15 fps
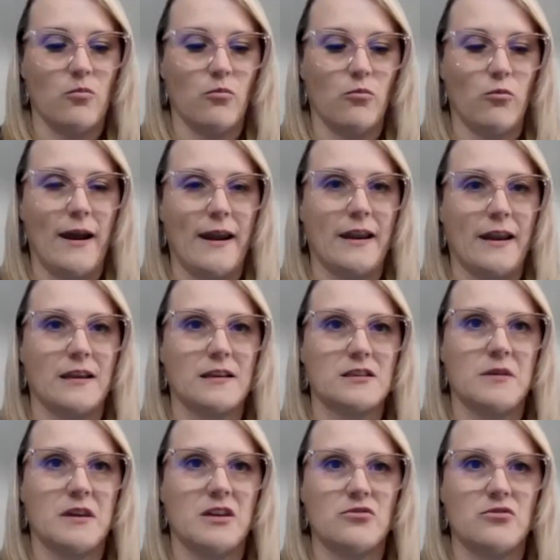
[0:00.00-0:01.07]
waiting to
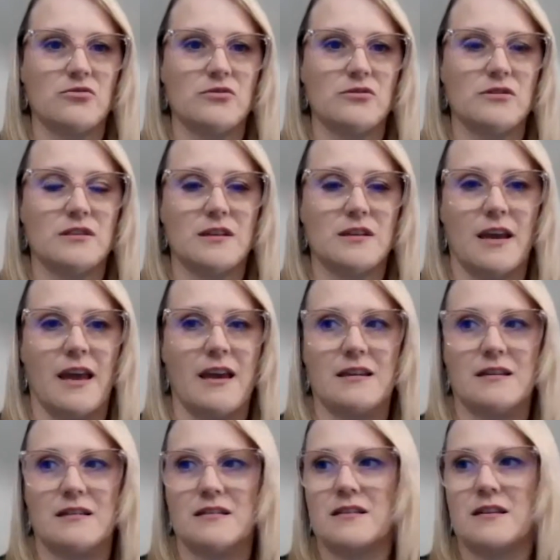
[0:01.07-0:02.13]
be used.
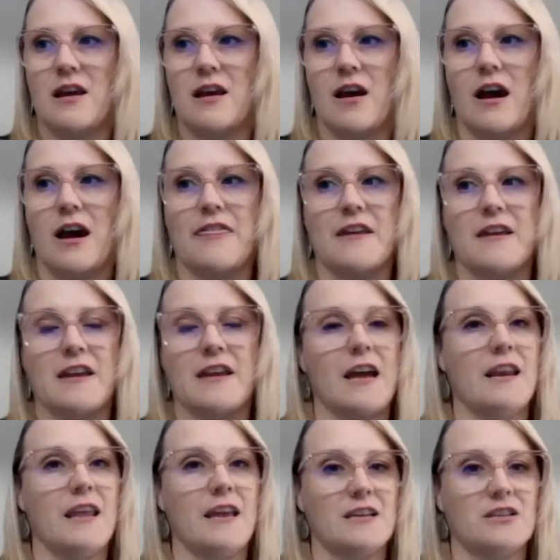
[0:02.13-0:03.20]
And I think our
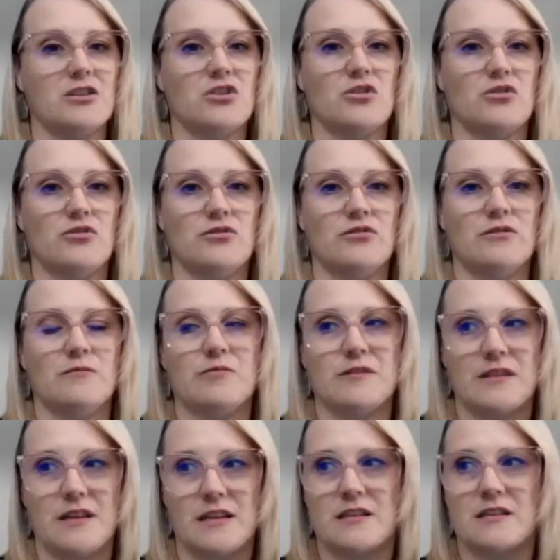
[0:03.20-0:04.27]
next two
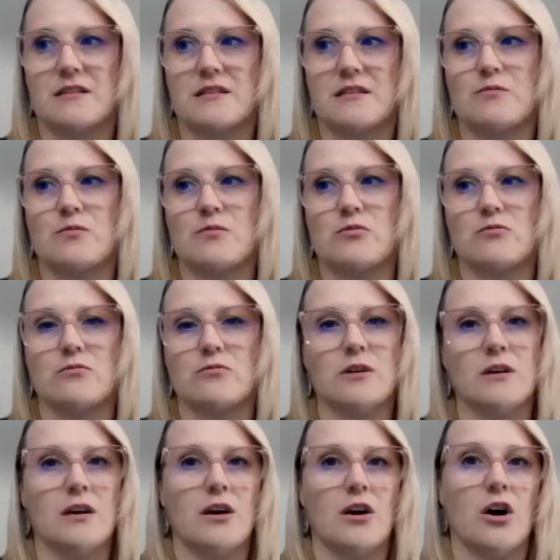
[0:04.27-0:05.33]
presenters will
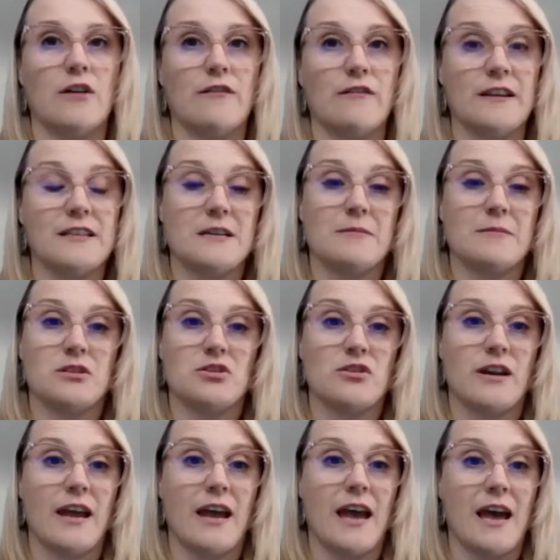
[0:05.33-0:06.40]
hopefully
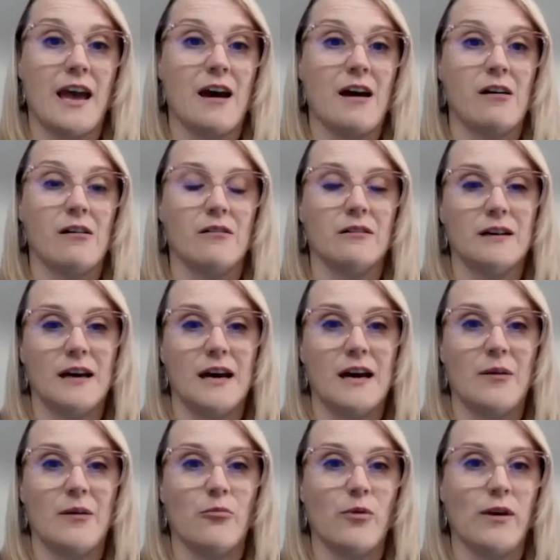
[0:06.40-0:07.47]
demonstrate how
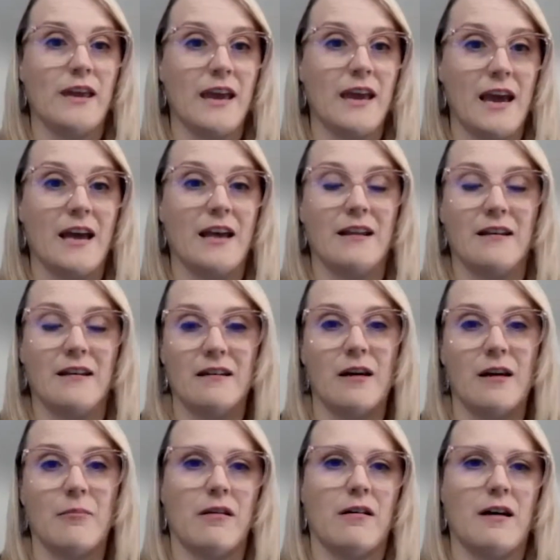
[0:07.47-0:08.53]
we can
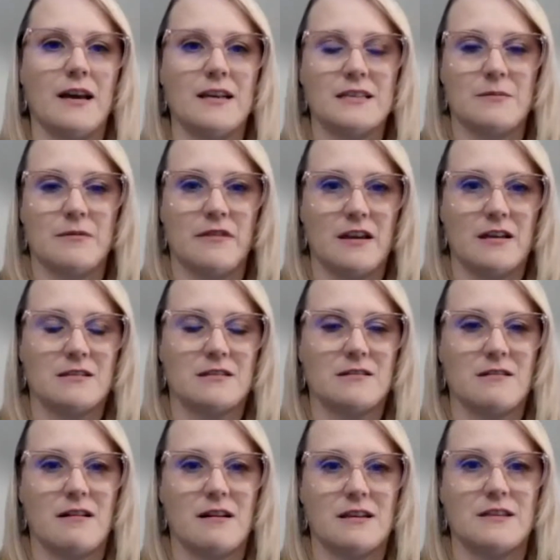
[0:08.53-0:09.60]
apply some of that
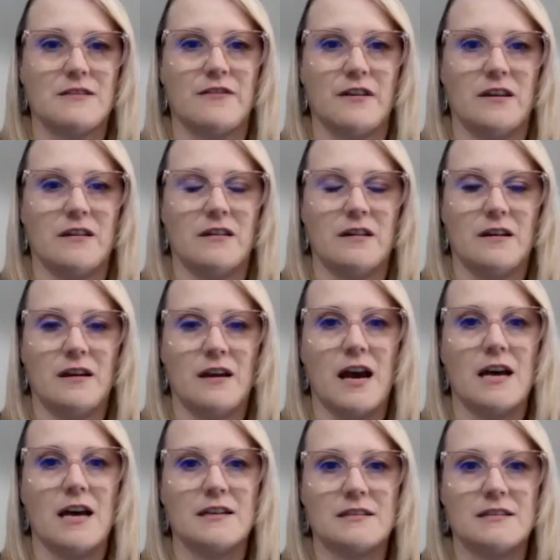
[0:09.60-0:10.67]
scientific
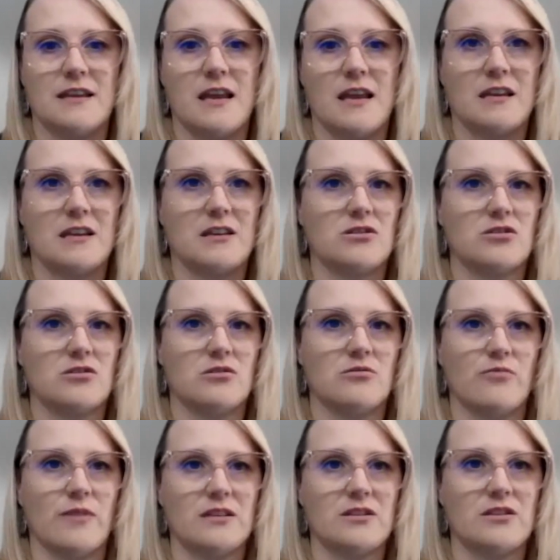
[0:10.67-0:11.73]
understanding to the
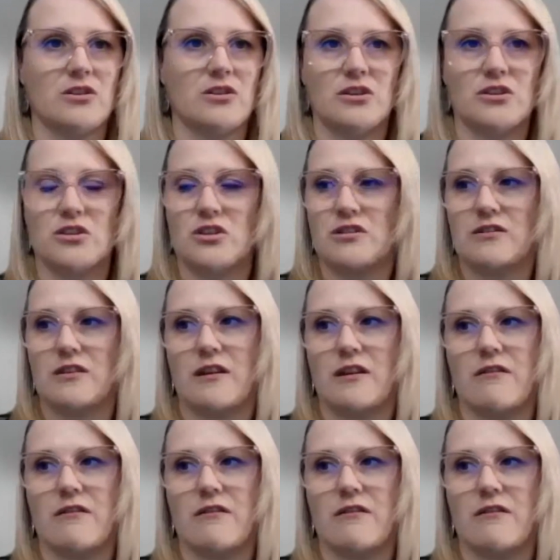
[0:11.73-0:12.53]
research that they're